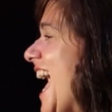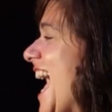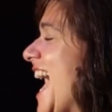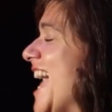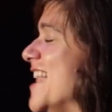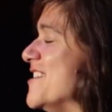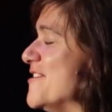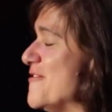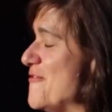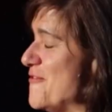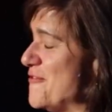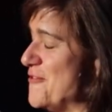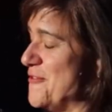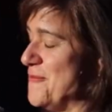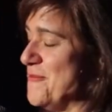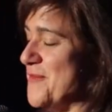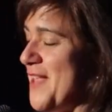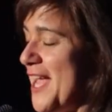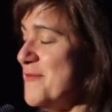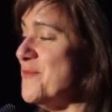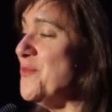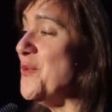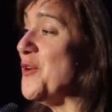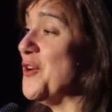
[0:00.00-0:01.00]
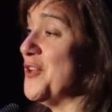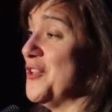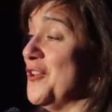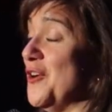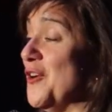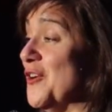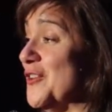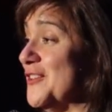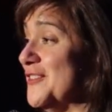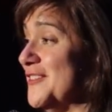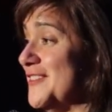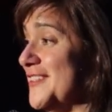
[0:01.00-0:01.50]
And from that point
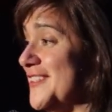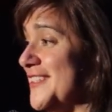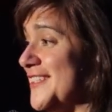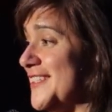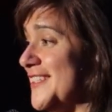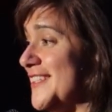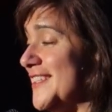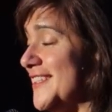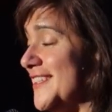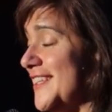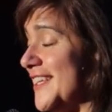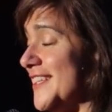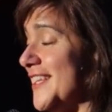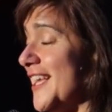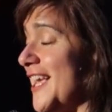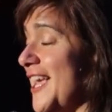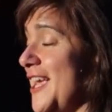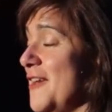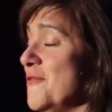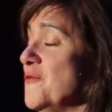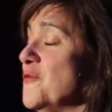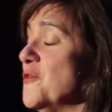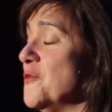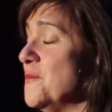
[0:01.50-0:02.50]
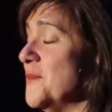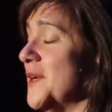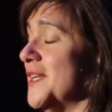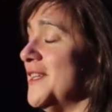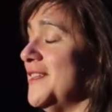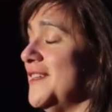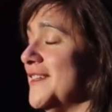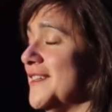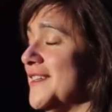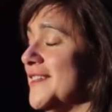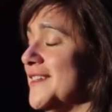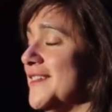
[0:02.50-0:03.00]
on, that cave
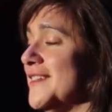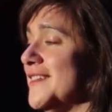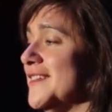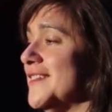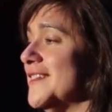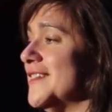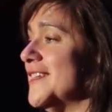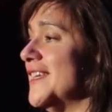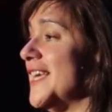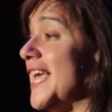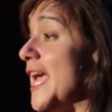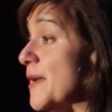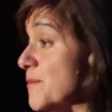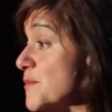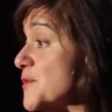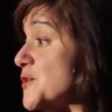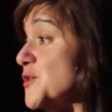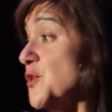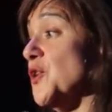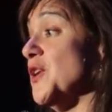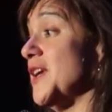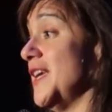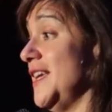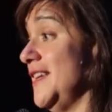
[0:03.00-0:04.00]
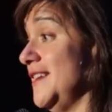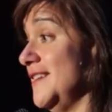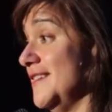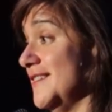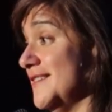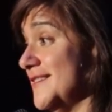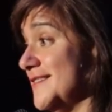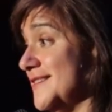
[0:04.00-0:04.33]
woman kept talking.